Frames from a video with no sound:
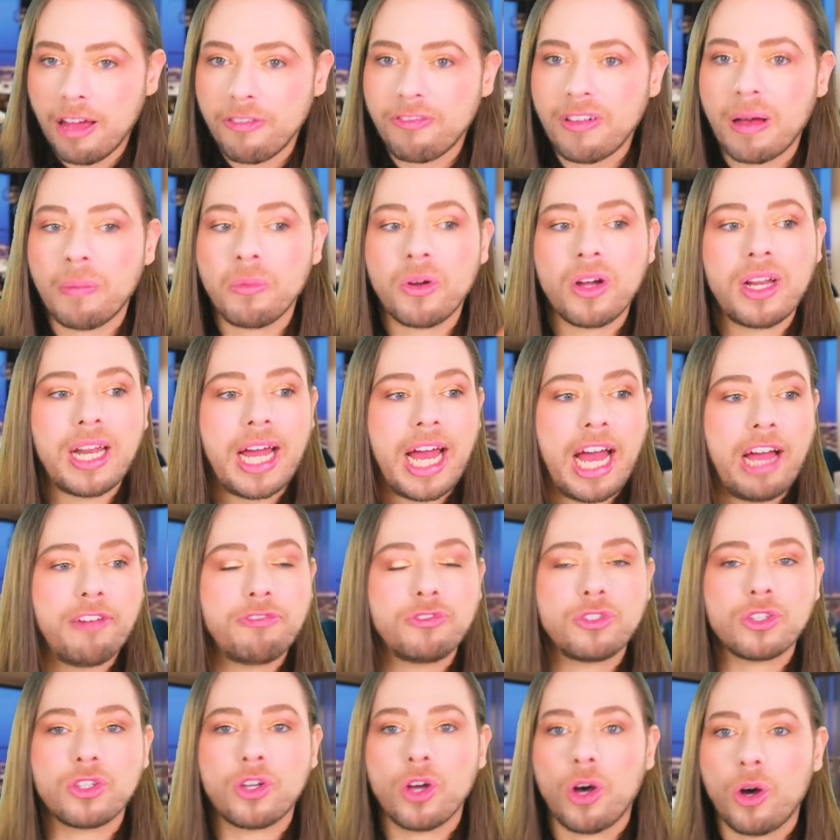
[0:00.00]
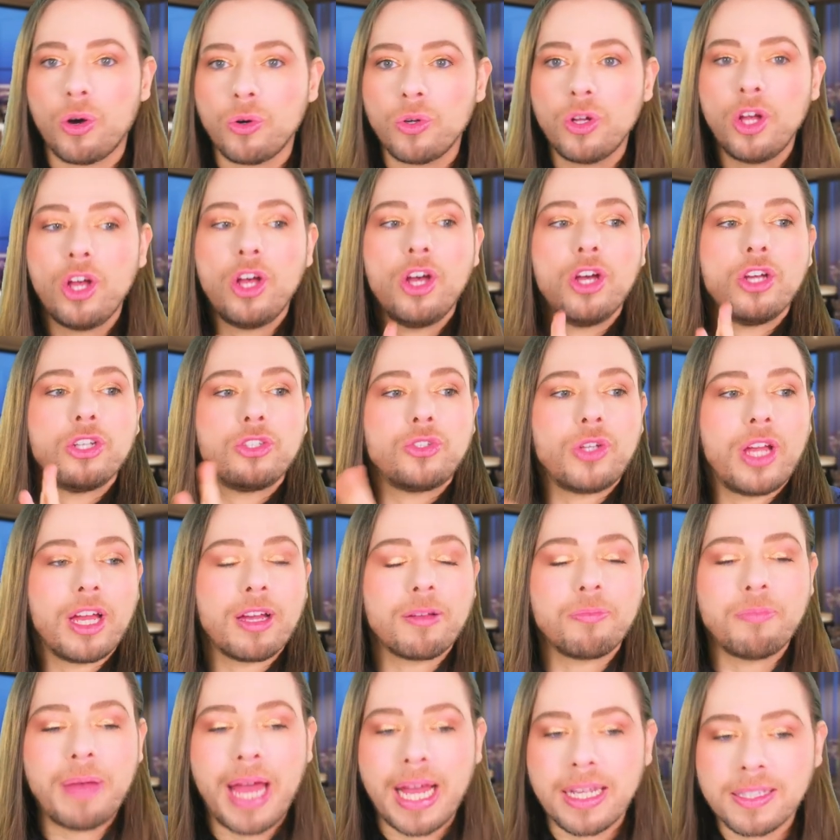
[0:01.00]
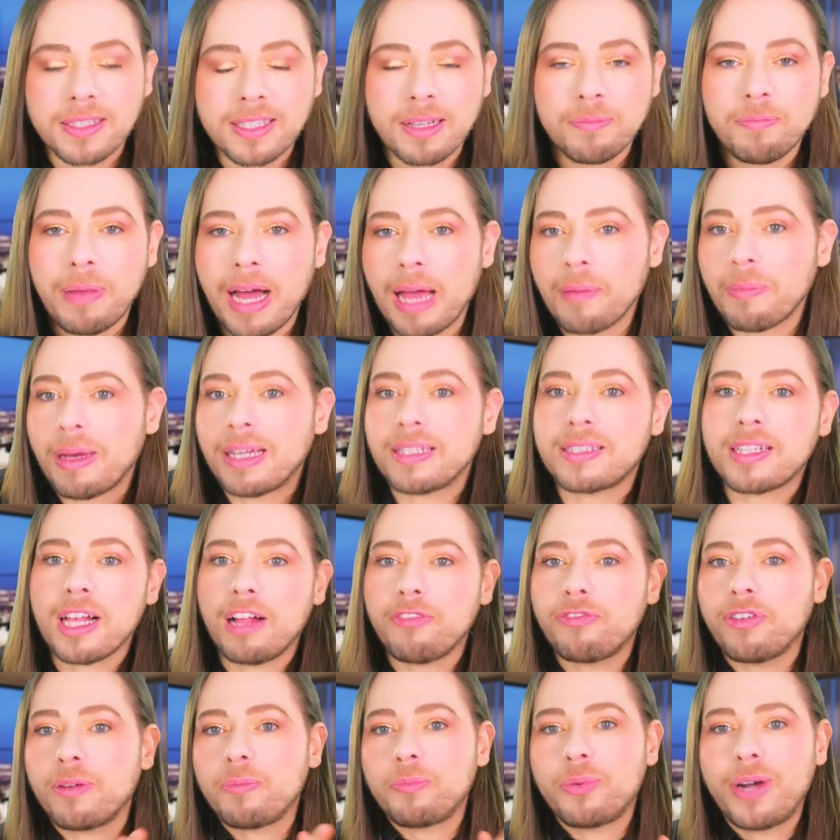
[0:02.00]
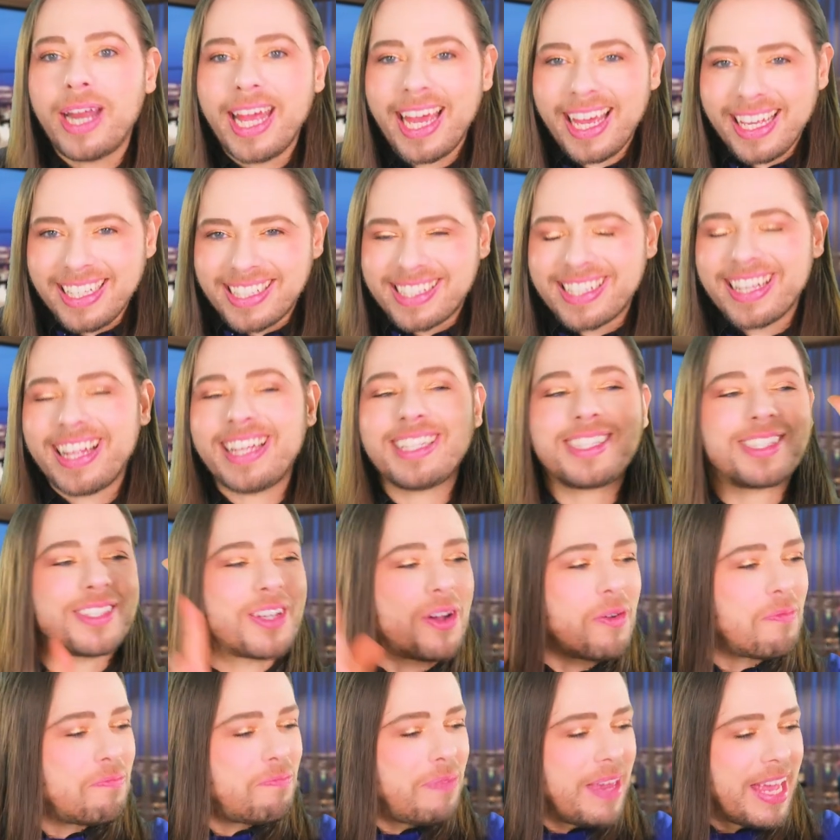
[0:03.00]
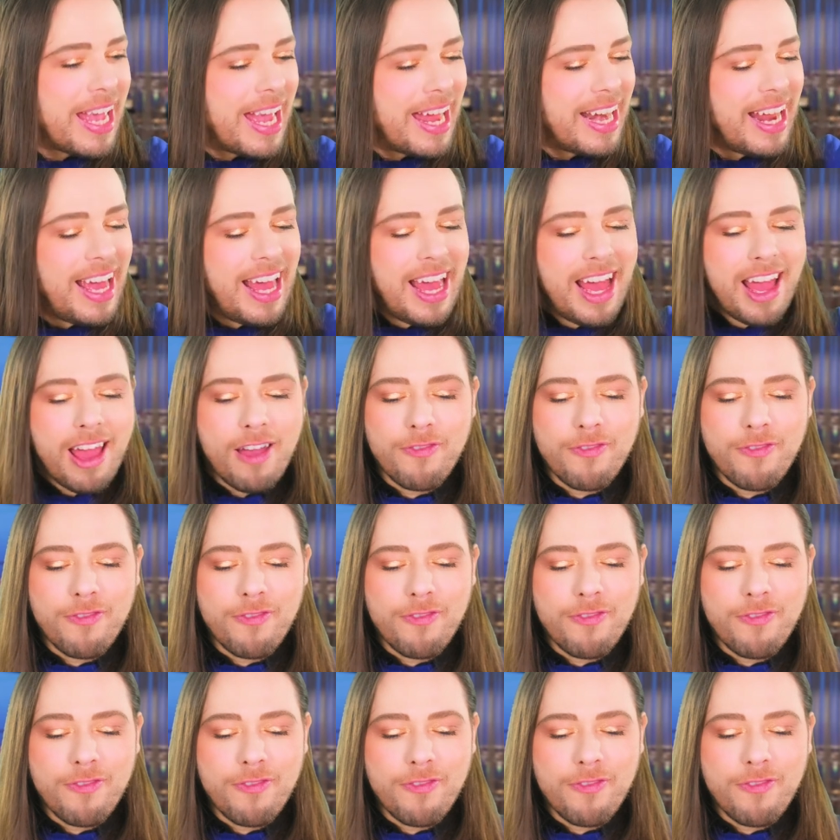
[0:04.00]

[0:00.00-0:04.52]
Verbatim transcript: If I'm going to have to go to Hermes and buy myself a bracelet, so be it.